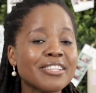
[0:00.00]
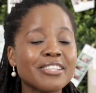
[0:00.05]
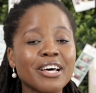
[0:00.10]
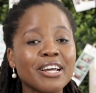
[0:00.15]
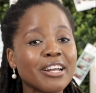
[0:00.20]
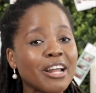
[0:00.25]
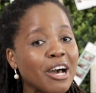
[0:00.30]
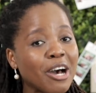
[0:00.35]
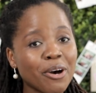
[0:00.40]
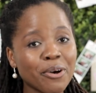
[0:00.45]

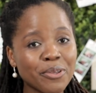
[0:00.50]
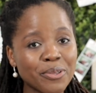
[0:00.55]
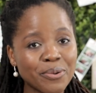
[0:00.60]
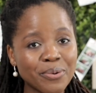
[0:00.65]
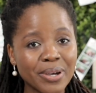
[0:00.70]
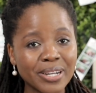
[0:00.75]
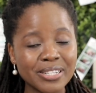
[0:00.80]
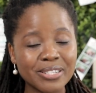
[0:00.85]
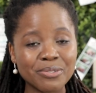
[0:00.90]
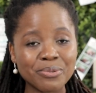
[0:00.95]
than how
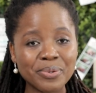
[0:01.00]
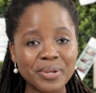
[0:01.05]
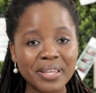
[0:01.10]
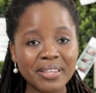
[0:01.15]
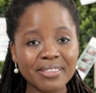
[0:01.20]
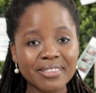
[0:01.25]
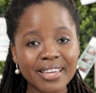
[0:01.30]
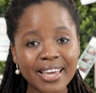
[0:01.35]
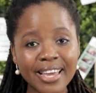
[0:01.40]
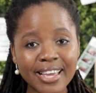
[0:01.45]
you are
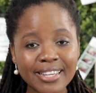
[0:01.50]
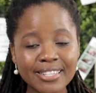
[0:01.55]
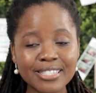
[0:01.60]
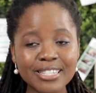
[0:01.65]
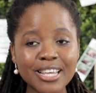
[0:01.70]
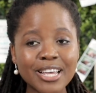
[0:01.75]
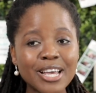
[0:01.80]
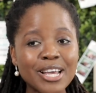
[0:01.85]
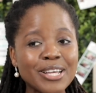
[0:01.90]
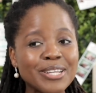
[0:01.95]
doing
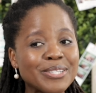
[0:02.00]
things,